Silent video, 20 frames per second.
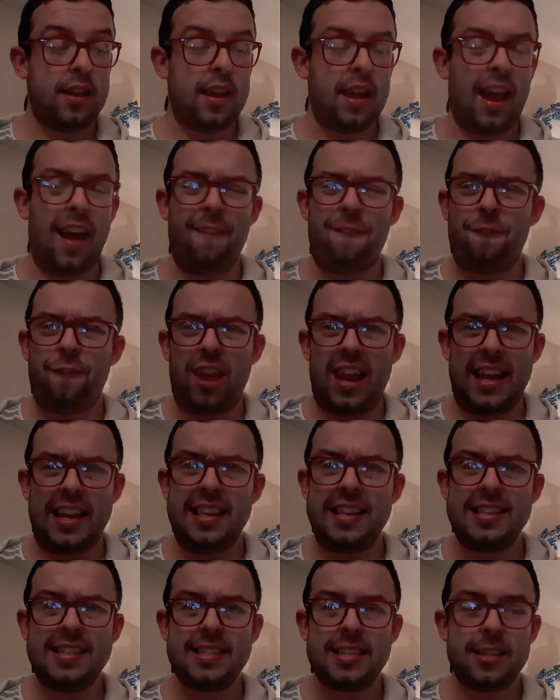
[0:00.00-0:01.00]
a
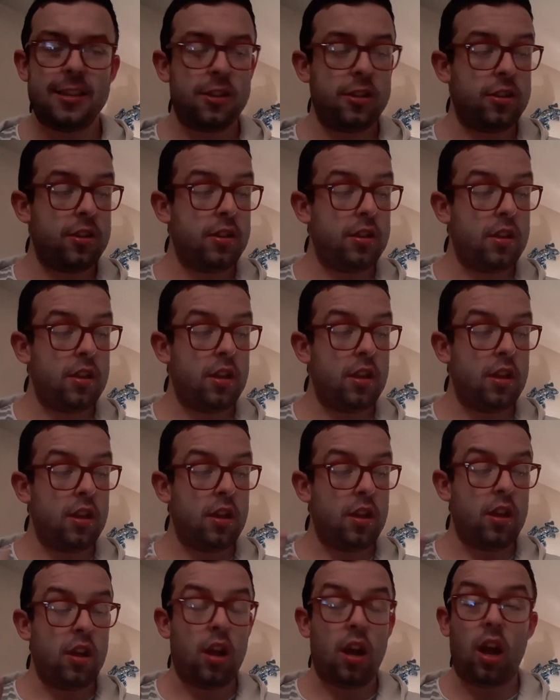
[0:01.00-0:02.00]
field,
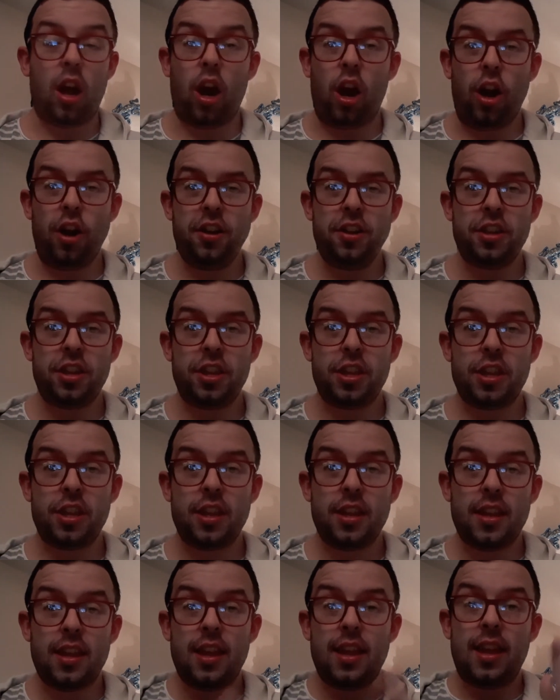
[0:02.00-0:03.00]
earth,
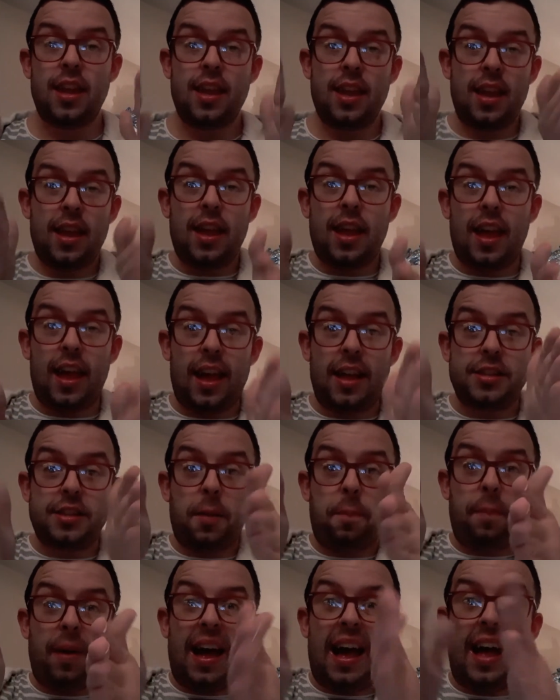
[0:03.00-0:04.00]
and a
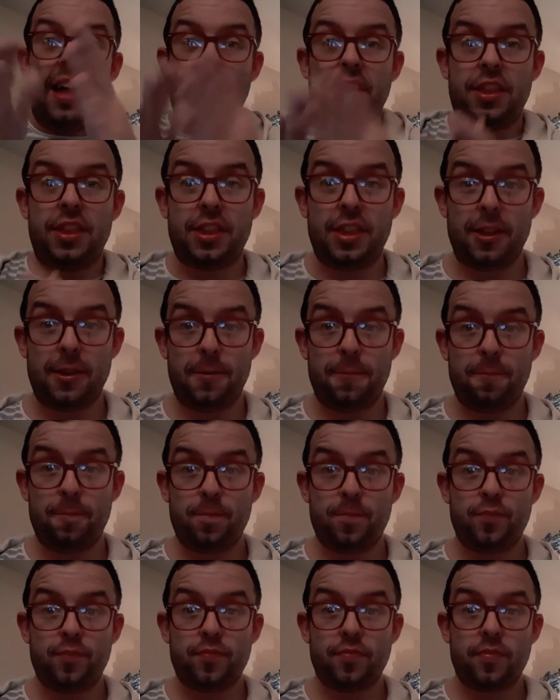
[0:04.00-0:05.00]
path.
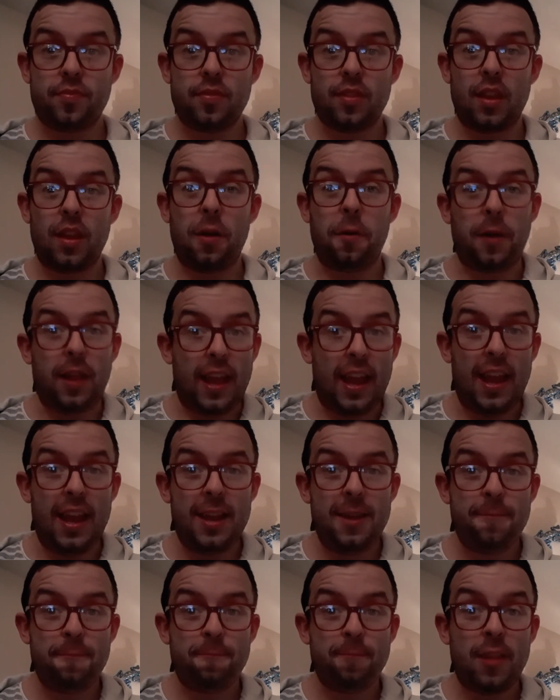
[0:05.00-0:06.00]

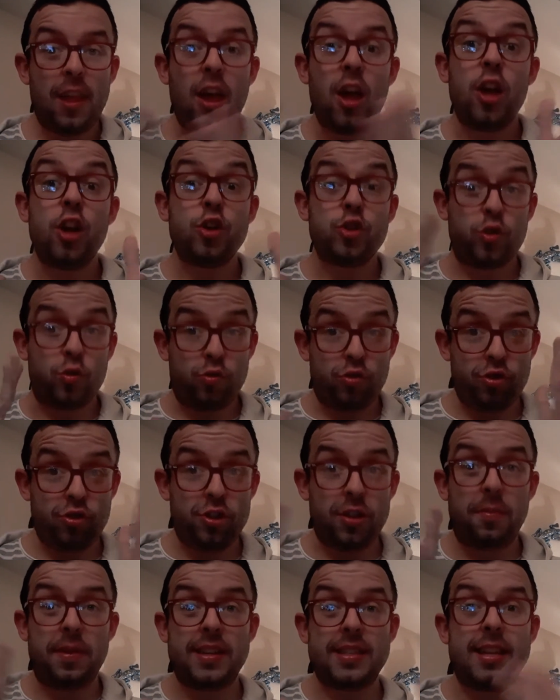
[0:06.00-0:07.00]
Okay, so those are
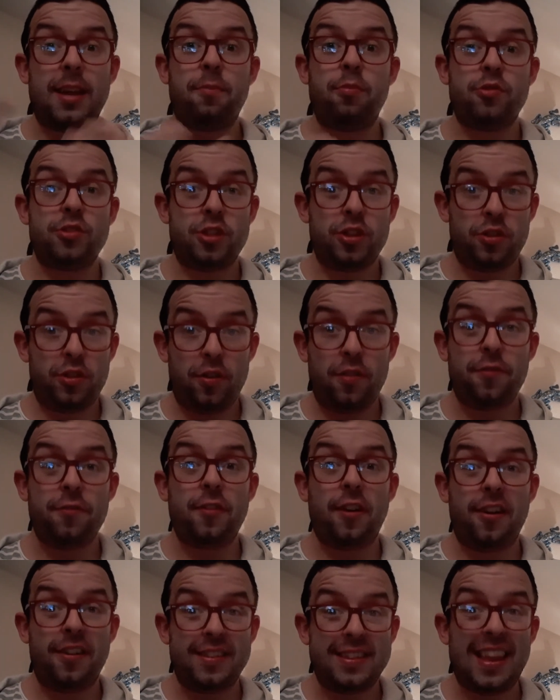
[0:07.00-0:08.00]
some examples that you
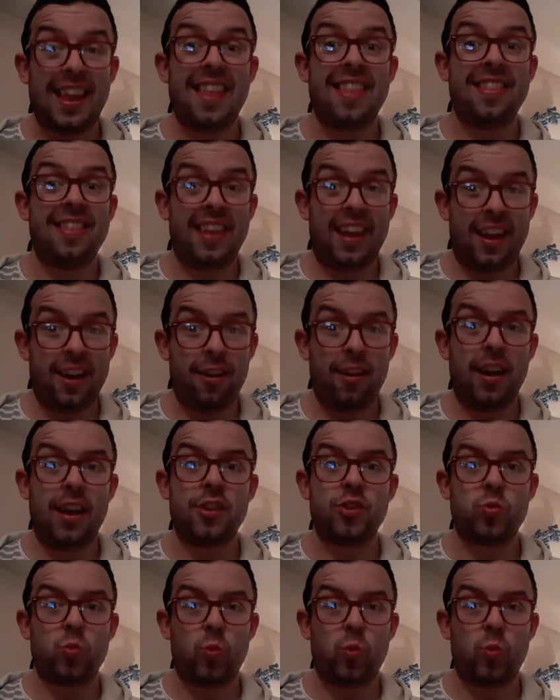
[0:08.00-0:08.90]
find there as